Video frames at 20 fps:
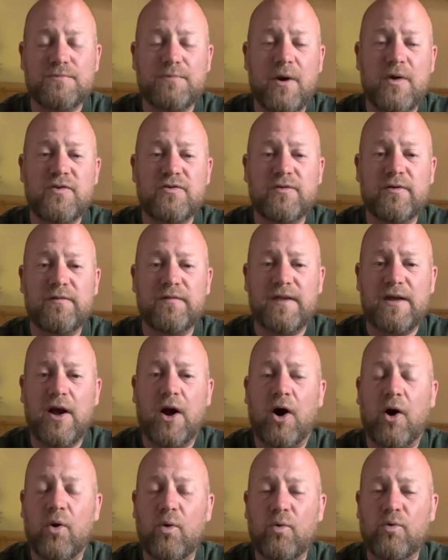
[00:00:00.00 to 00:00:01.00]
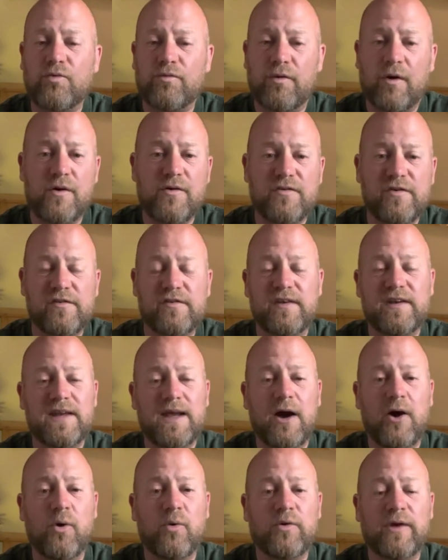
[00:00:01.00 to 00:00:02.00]
Most of the old roses and the
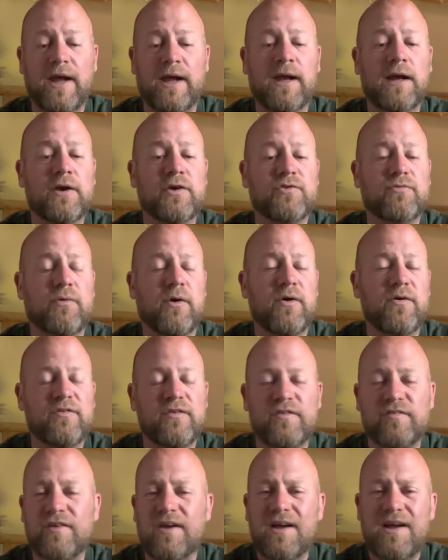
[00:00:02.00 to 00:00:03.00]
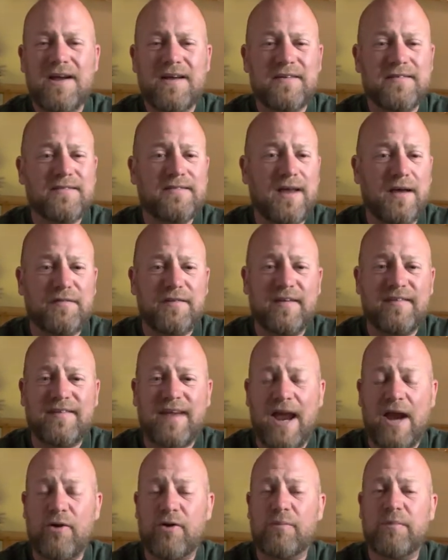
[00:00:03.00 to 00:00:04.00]
old English roses suffer
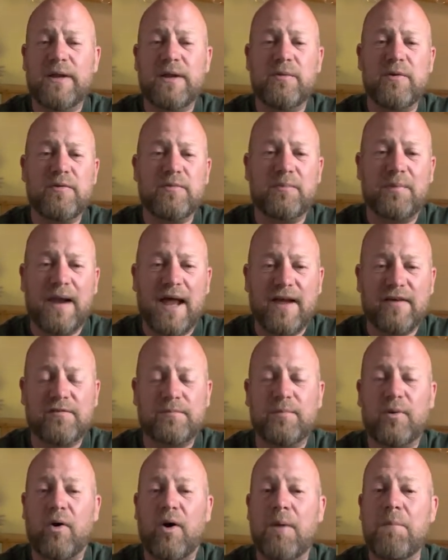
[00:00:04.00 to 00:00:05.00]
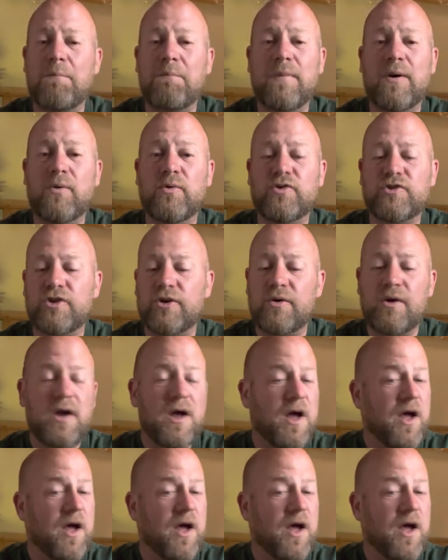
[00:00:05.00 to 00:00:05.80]
terribly with black spot and mildew.